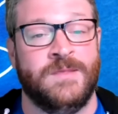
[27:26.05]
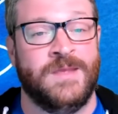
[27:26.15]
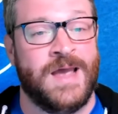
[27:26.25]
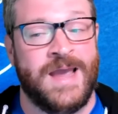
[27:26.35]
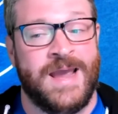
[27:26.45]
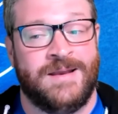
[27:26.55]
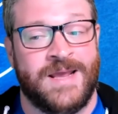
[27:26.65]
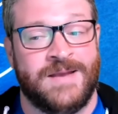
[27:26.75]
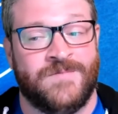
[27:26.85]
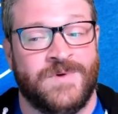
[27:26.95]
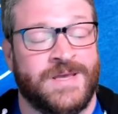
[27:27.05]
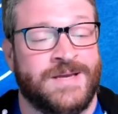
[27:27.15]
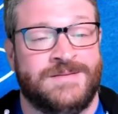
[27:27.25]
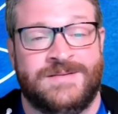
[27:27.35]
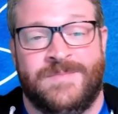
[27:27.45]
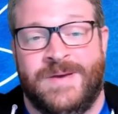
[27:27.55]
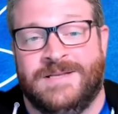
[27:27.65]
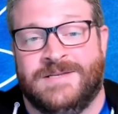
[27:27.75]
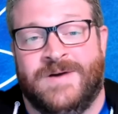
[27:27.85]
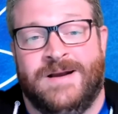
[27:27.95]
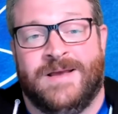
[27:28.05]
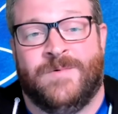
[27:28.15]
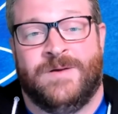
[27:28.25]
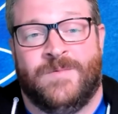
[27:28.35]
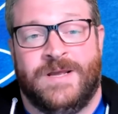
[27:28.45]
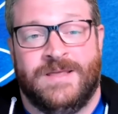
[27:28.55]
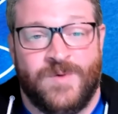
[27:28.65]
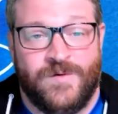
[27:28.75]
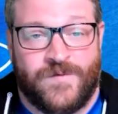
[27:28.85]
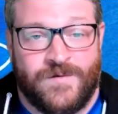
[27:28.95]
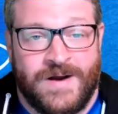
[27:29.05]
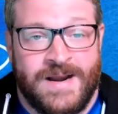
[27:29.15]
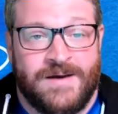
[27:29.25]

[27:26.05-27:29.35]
It really depends, right? Like, what are you in the mood for right now?